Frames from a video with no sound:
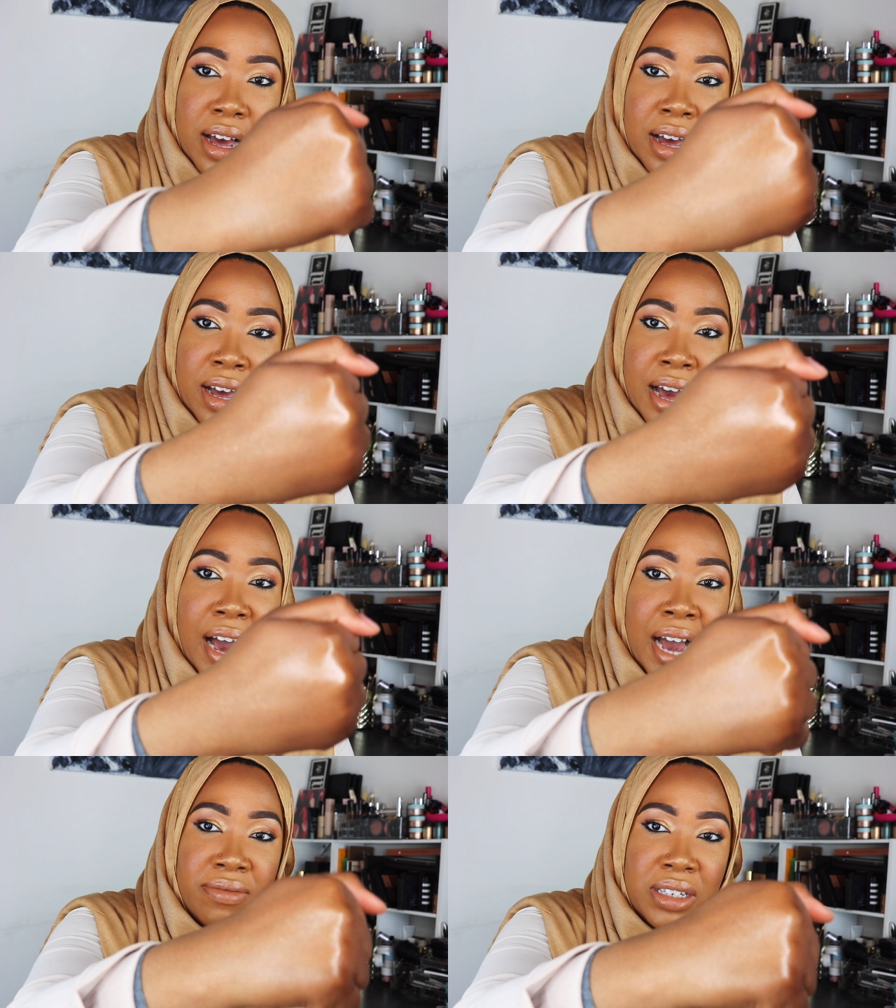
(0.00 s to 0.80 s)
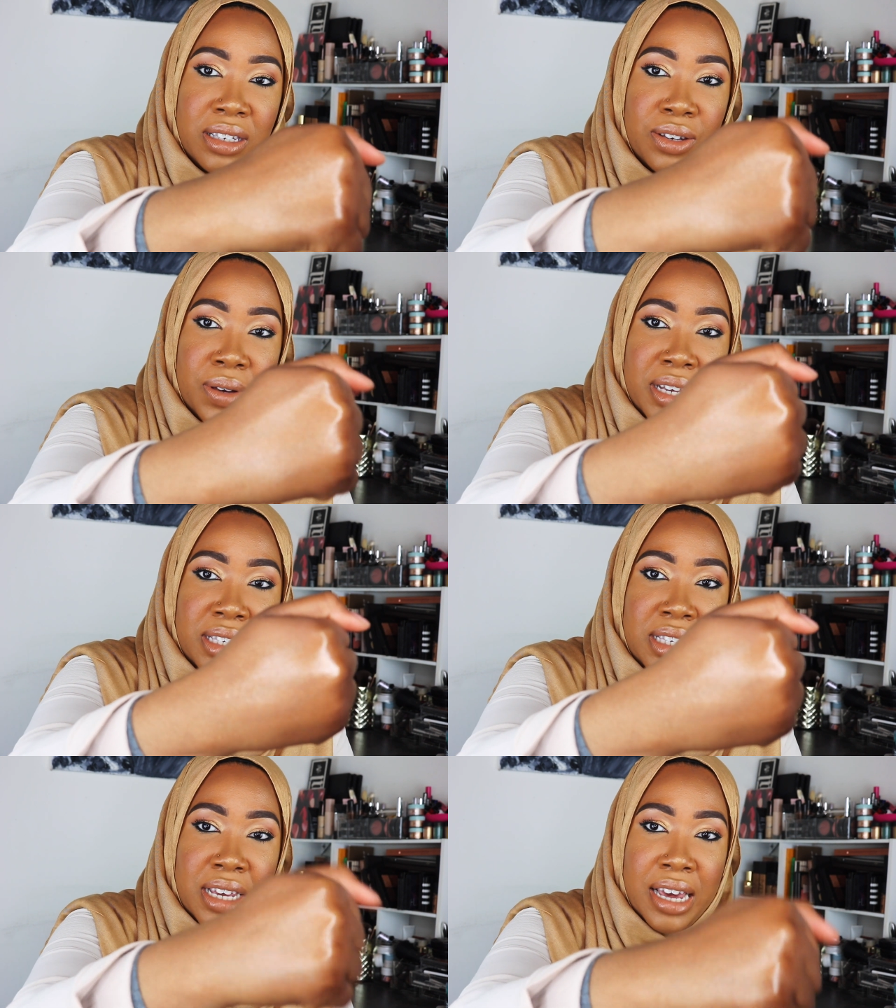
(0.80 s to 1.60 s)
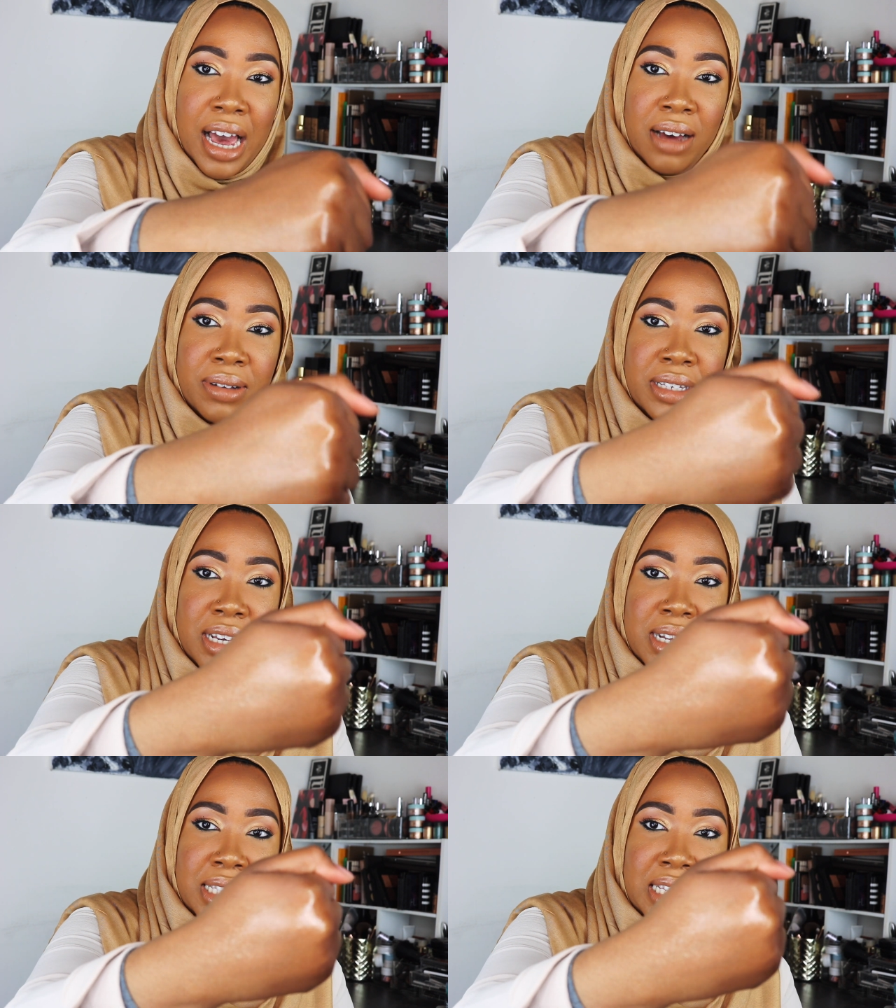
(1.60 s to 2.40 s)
Obviously you can see how it does